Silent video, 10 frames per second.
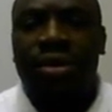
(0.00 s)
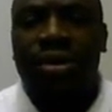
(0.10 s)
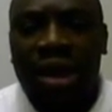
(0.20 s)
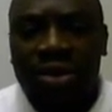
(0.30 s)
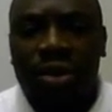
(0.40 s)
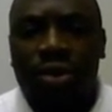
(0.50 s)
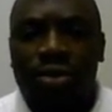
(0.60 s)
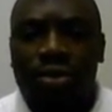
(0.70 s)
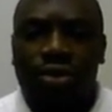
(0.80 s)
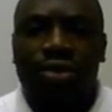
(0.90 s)
So let us
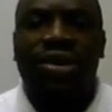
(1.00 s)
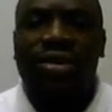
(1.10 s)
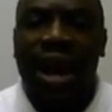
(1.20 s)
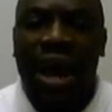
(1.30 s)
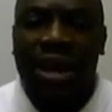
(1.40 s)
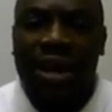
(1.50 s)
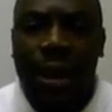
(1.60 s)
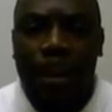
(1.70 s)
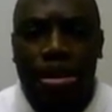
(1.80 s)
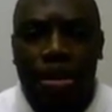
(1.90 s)
go to this slide
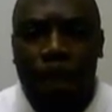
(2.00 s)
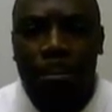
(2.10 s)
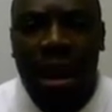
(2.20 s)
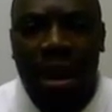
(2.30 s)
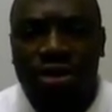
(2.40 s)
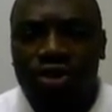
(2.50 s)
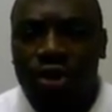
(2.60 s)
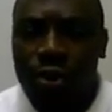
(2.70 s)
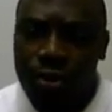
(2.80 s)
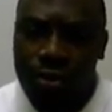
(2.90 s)
here and
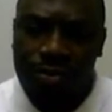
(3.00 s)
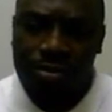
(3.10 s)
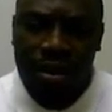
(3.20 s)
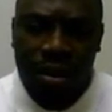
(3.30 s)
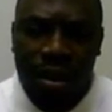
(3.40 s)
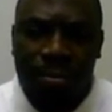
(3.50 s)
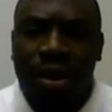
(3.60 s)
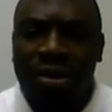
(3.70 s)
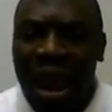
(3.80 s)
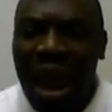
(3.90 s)
show you.
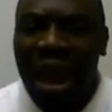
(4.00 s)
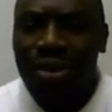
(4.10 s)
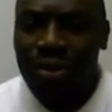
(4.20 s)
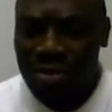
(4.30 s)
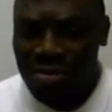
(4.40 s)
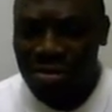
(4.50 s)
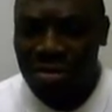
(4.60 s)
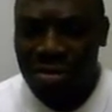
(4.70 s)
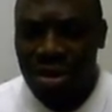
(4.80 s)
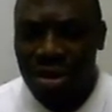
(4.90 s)
Because I know
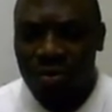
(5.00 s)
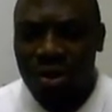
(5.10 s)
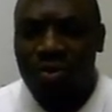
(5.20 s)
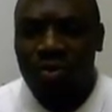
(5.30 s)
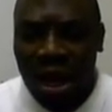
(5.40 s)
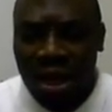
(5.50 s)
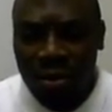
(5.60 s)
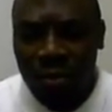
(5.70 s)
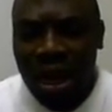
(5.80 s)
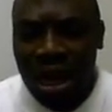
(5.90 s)
with
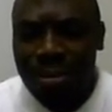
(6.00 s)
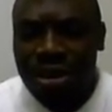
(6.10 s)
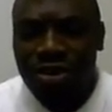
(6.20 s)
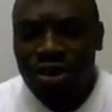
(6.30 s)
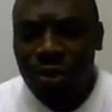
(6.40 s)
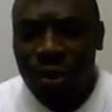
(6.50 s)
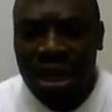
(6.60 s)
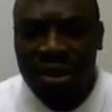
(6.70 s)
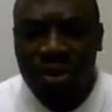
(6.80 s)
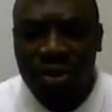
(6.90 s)
what we're going to be teaching you
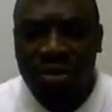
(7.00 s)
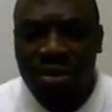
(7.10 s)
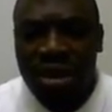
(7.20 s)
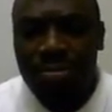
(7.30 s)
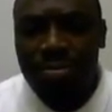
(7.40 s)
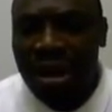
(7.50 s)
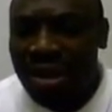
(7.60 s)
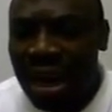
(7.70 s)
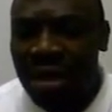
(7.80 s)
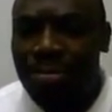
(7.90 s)
in this course, it's
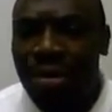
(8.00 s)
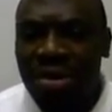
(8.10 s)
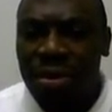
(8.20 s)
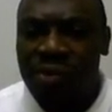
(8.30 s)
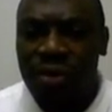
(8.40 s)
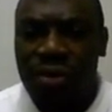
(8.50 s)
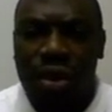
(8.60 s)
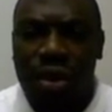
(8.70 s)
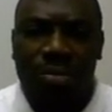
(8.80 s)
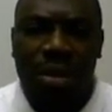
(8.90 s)
practically impossible for you
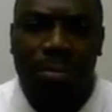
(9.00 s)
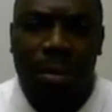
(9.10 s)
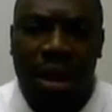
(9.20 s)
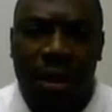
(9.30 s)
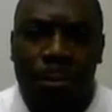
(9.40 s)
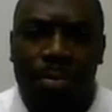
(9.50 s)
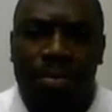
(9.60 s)
not to make money.